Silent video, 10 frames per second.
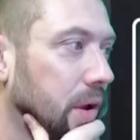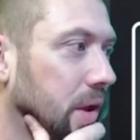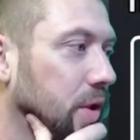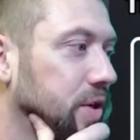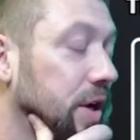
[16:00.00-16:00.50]

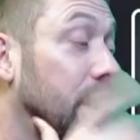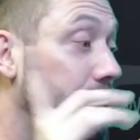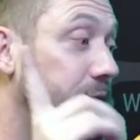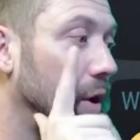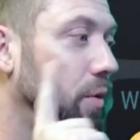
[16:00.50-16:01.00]
Looks like I'm
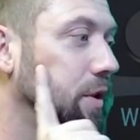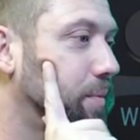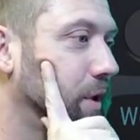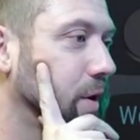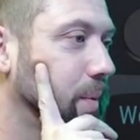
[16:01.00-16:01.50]
the only
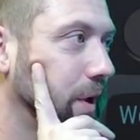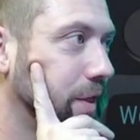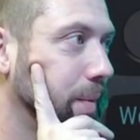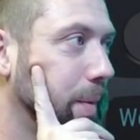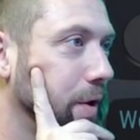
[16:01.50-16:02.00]
player playing
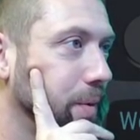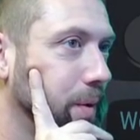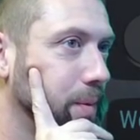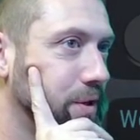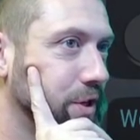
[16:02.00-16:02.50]
the multiple
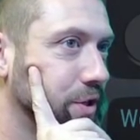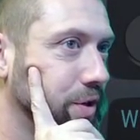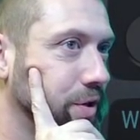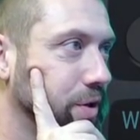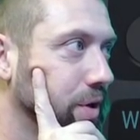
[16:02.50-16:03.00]

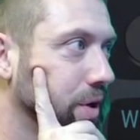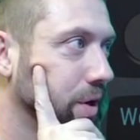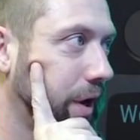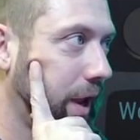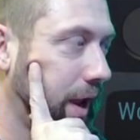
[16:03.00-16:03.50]
position
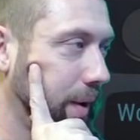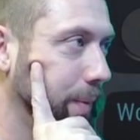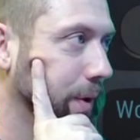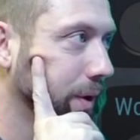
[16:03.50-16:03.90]
game.